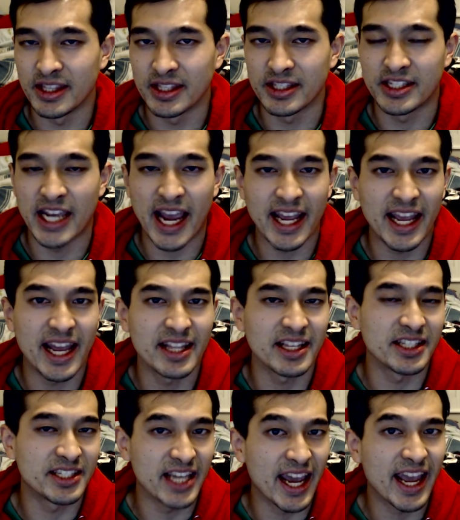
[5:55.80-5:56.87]

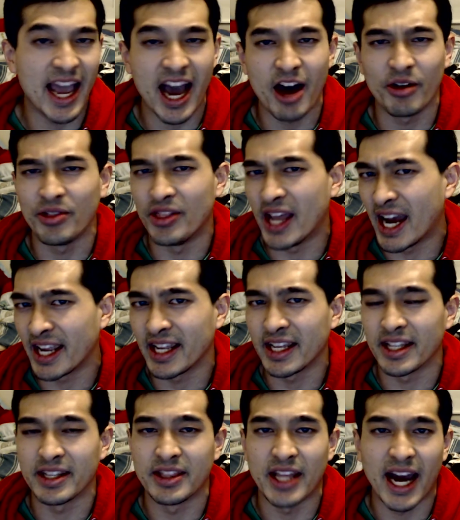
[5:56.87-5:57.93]
day out, night
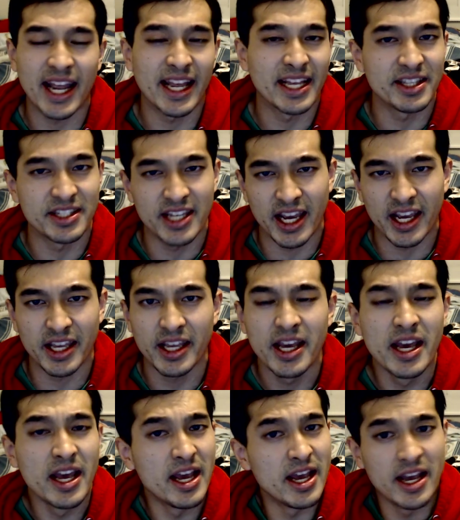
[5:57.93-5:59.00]
and day,
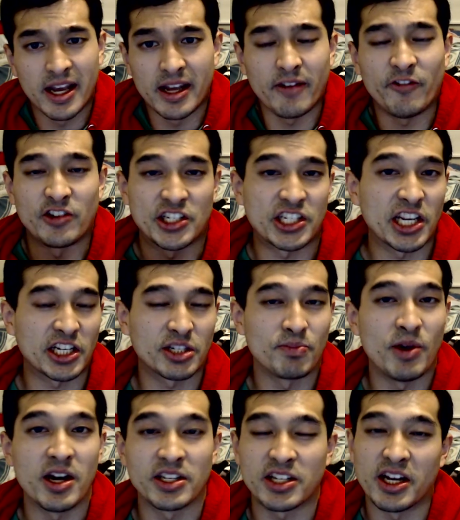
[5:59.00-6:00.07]
for 6
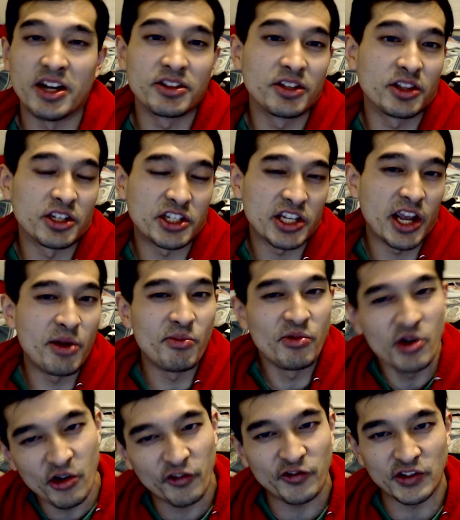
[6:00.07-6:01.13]
months under the same
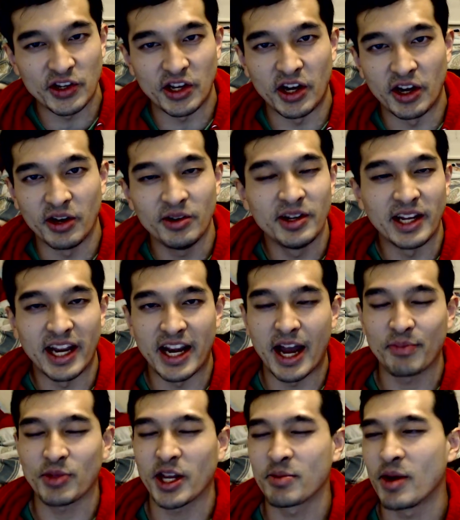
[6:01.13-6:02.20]
roof, you know? And I'm
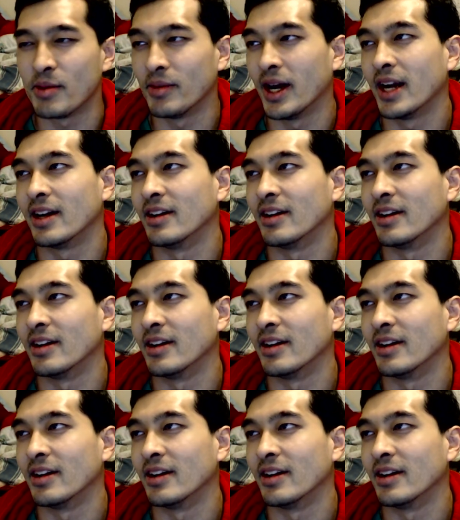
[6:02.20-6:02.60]
thinking in my mind,